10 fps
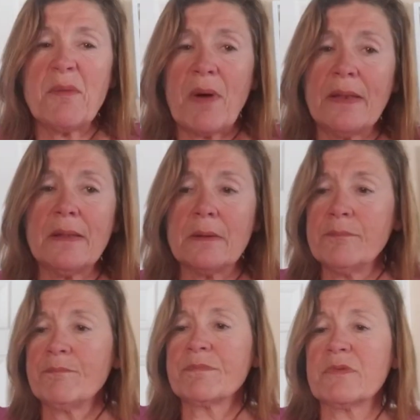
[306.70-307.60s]
a month,
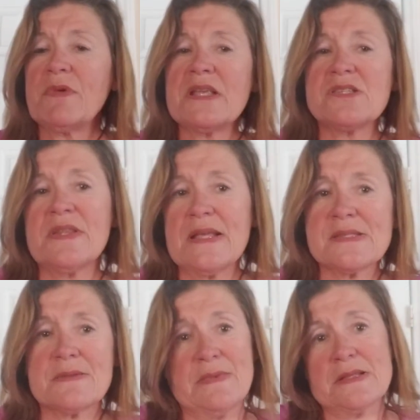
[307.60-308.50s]
right? So
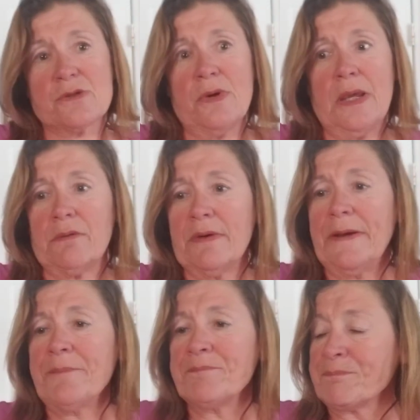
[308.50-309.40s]
that's, that's great,
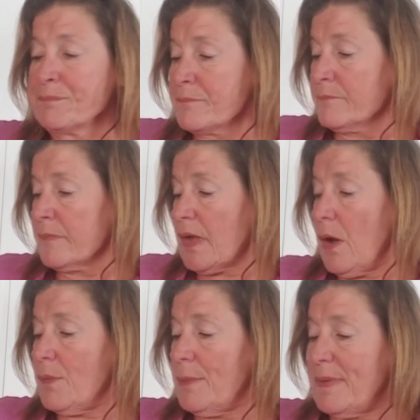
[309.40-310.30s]
right?
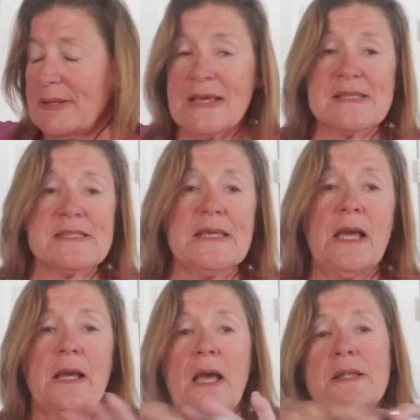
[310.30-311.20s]
All right, my next thing
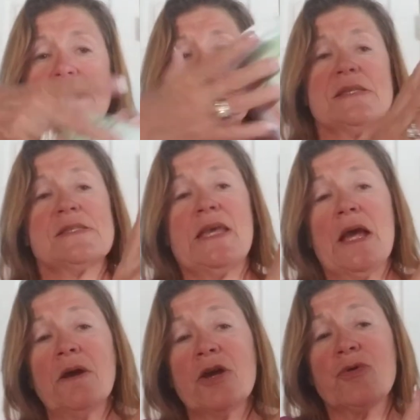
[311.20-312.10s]
I got is
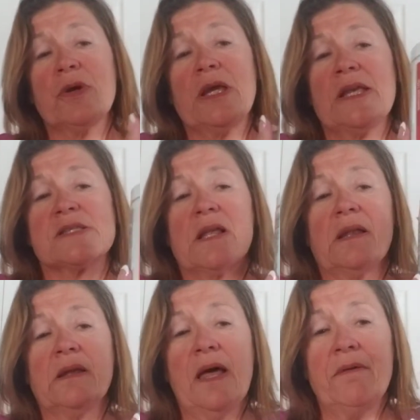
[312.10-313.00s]

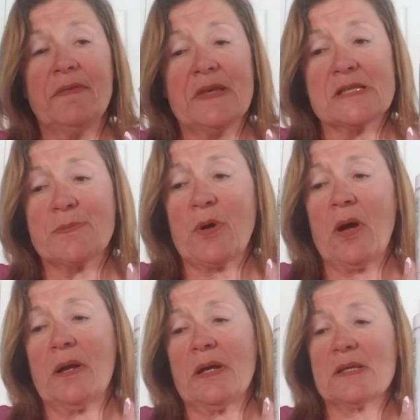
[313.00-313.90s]
TerraGreens. Love these
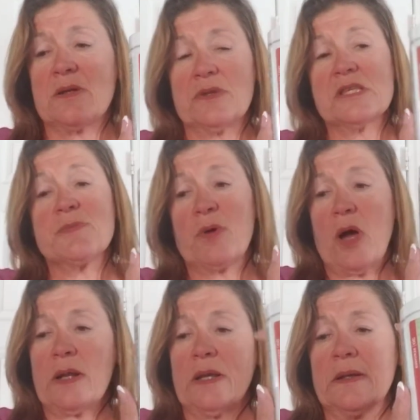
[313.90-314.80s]
products, or this
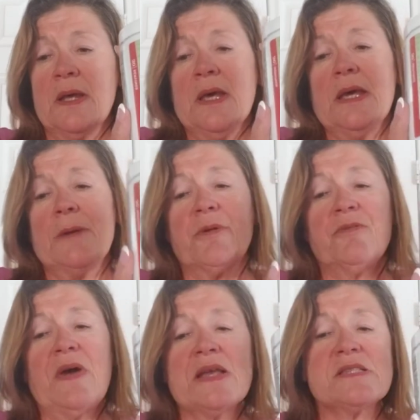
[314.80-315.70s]
product. It
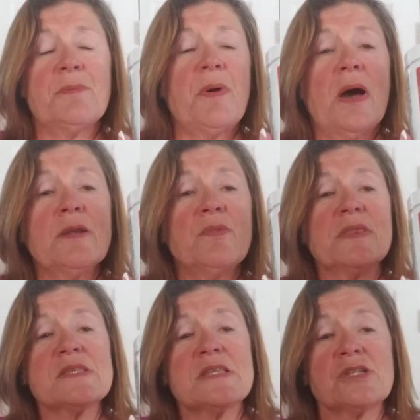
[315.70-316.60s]
provides the body
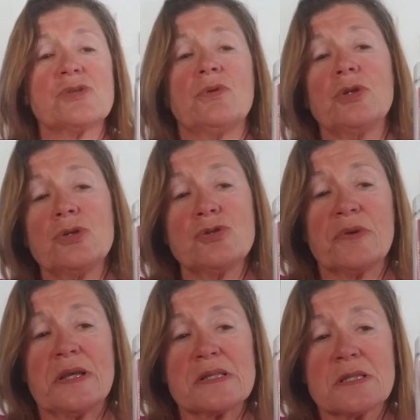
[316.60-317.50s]
with essential
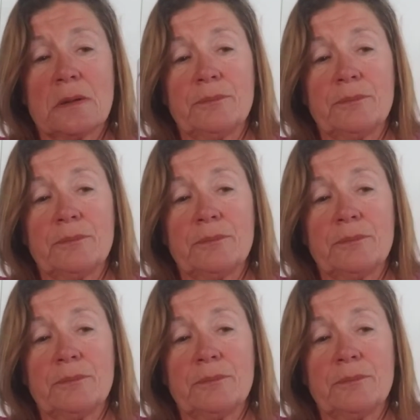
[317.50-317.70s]
nutrients.